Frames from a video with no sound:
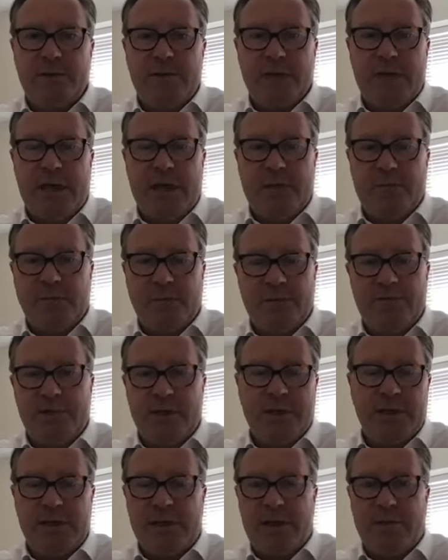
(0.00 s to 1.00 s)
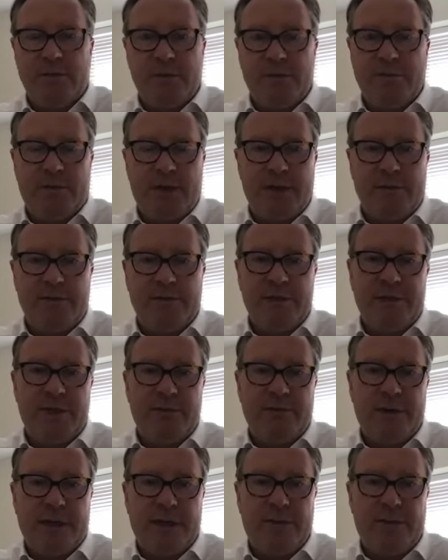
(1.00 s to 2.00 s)
arrived at their
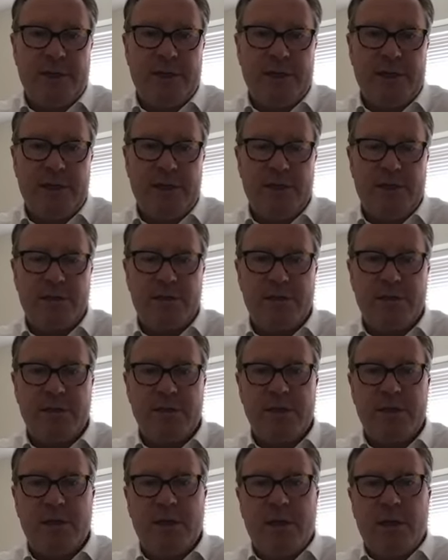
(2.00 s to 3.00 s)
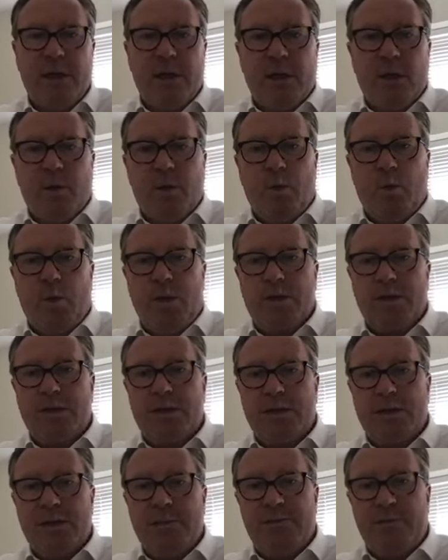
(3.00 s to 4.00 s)
recommendations, what
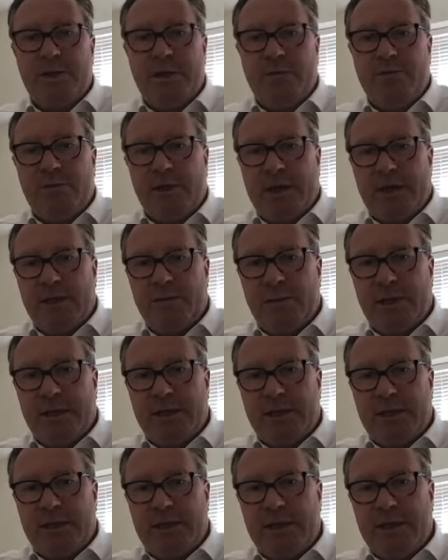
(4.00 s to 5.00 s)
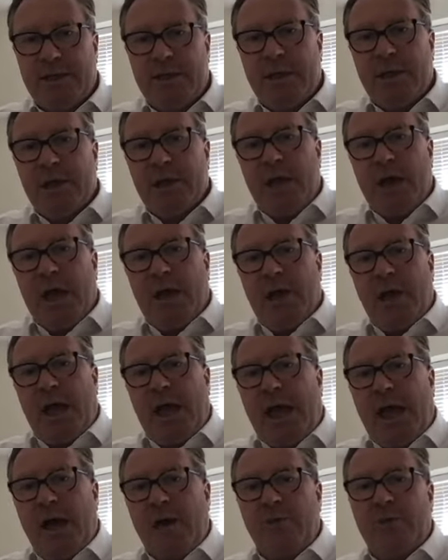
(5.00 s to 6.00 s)
is being recommended,
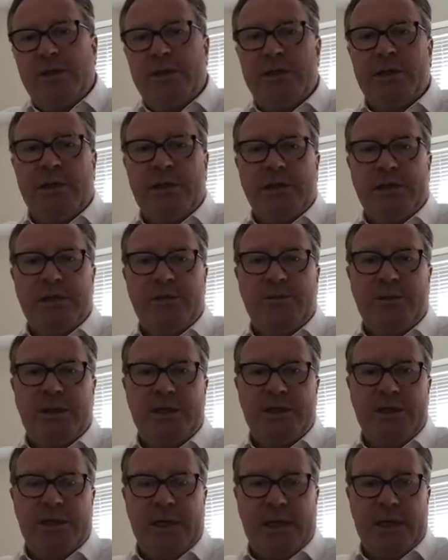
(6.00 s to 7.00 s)
how it's going to be